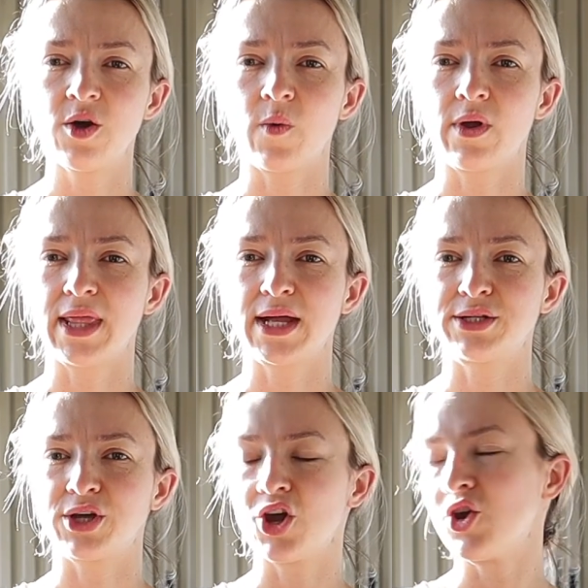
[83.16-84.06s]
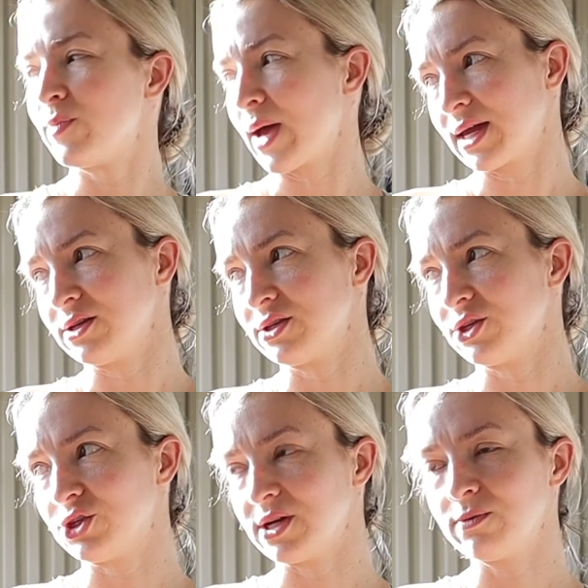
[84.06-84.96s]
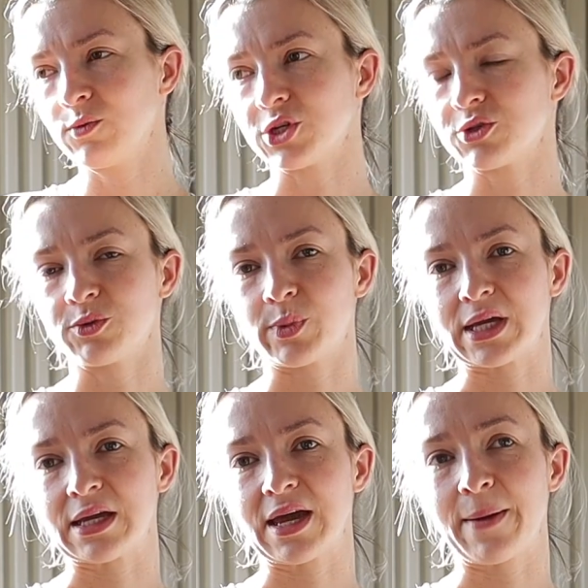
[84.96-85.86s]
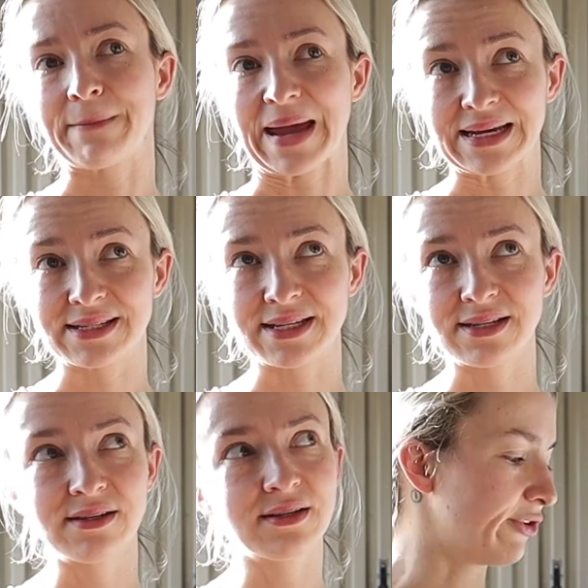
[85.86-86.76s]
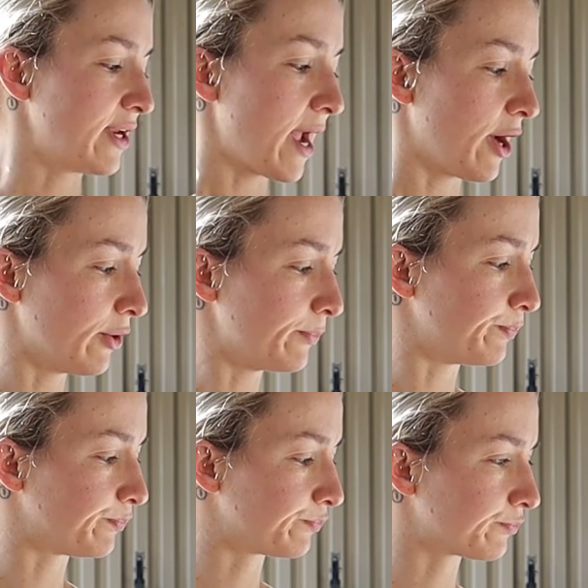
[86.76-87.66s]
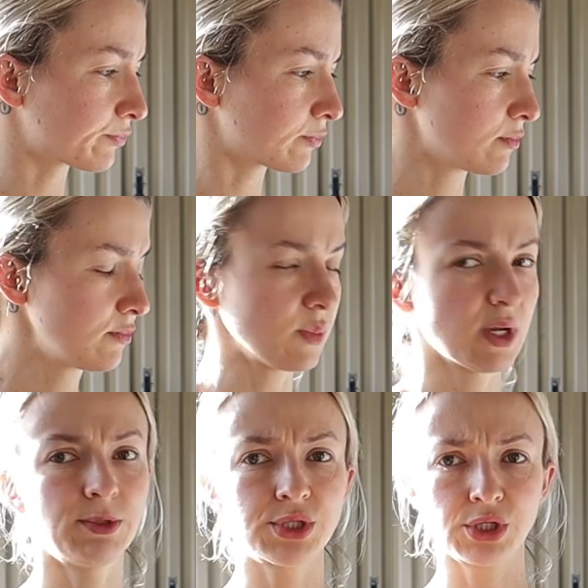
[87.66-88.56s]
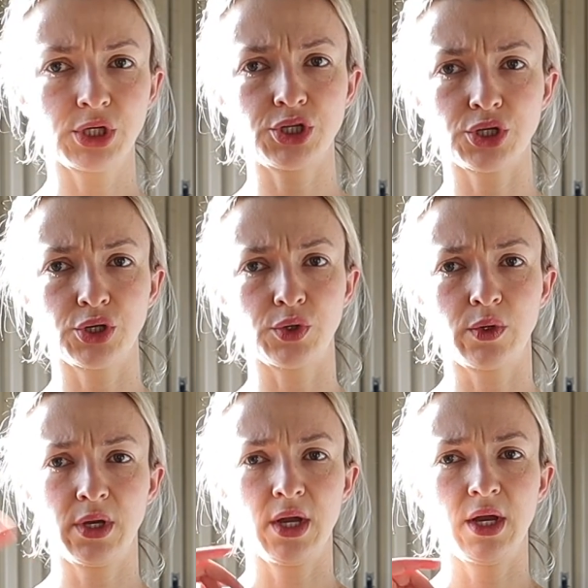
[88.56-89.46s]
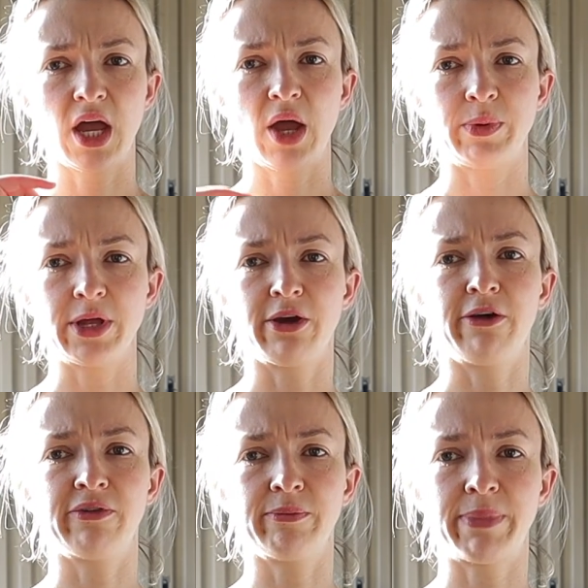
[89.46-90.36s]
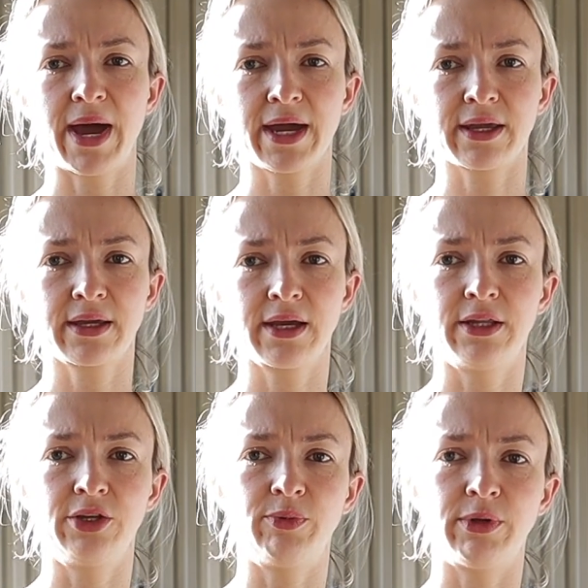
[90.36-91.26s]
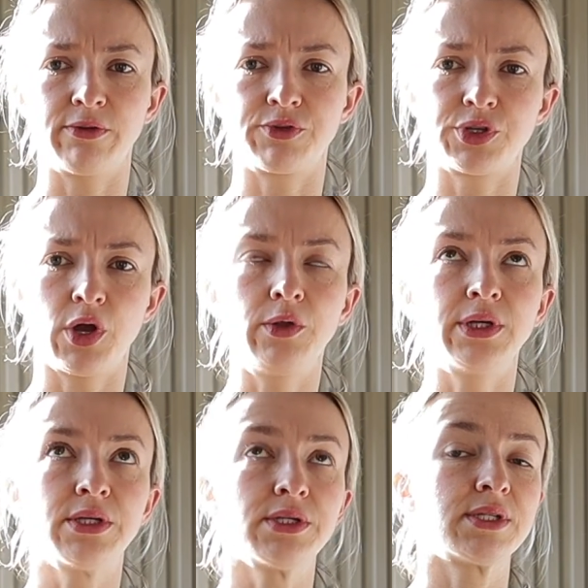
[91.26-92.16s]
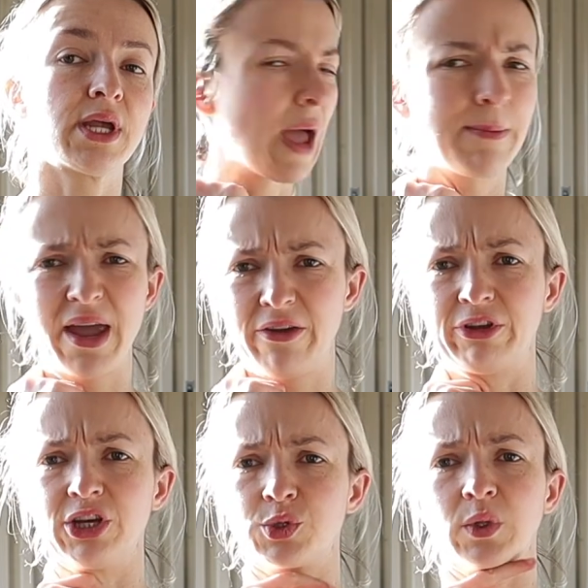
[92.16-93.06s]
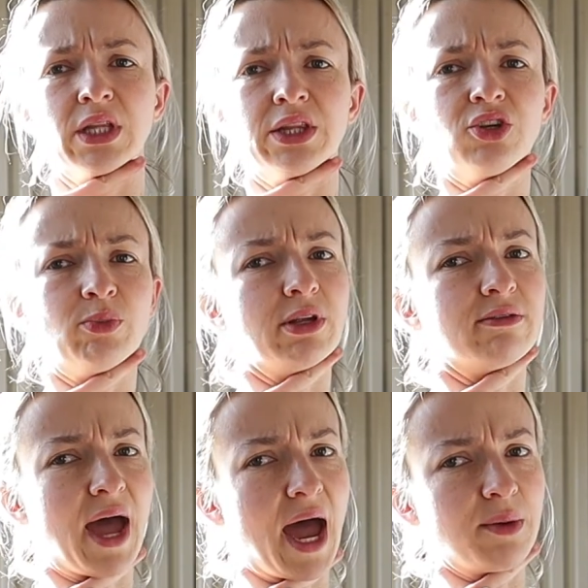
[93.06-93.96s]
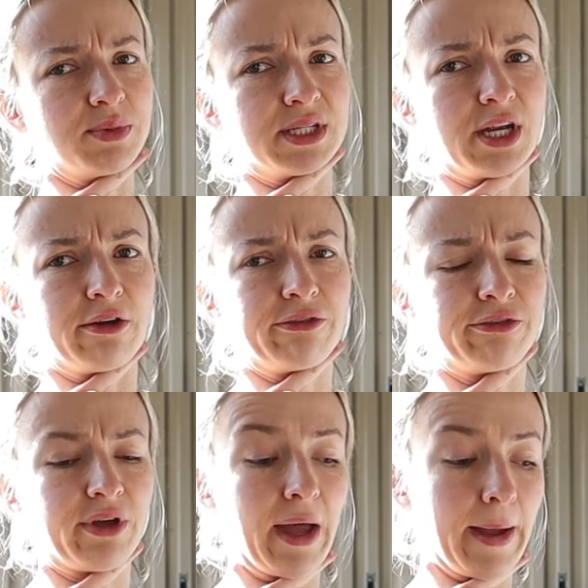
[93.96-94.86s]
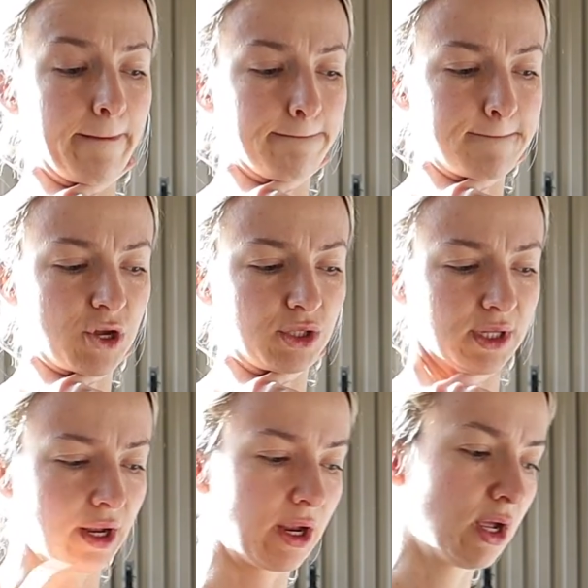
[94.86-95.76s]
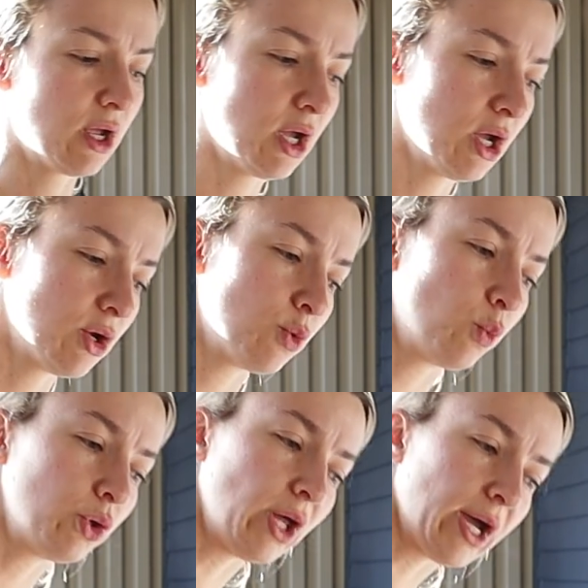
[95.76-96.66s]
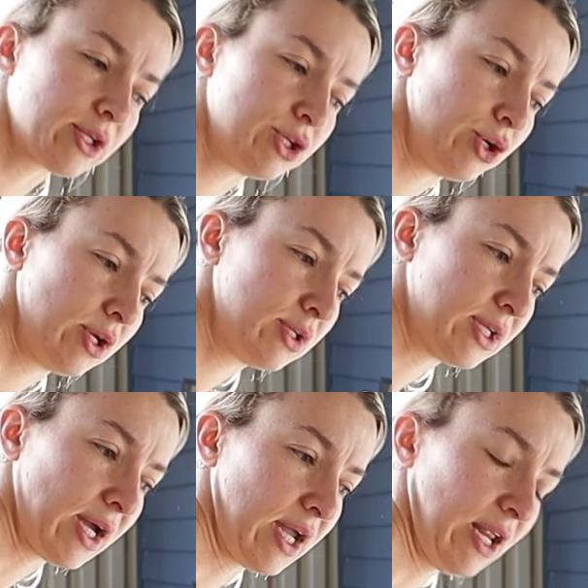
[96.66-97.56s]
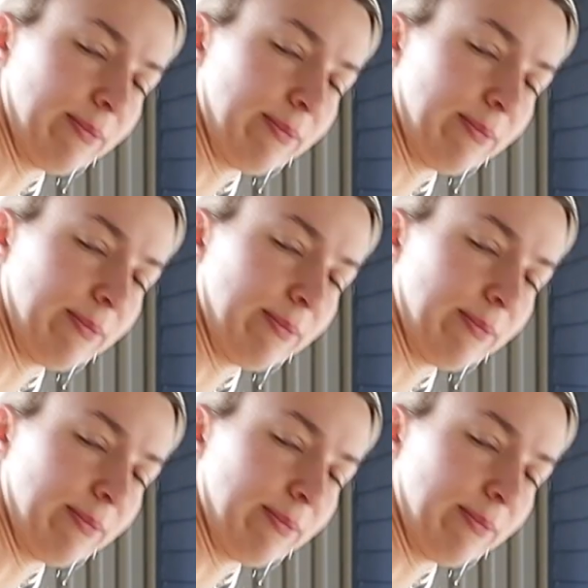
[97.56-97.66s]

we're allowed to go back into the gym, which would be amazing. For now, I'm just gonna do a bit of back, a little bit of shoulders. I may finish with a little bit of ab stuff um, because I would like to start getting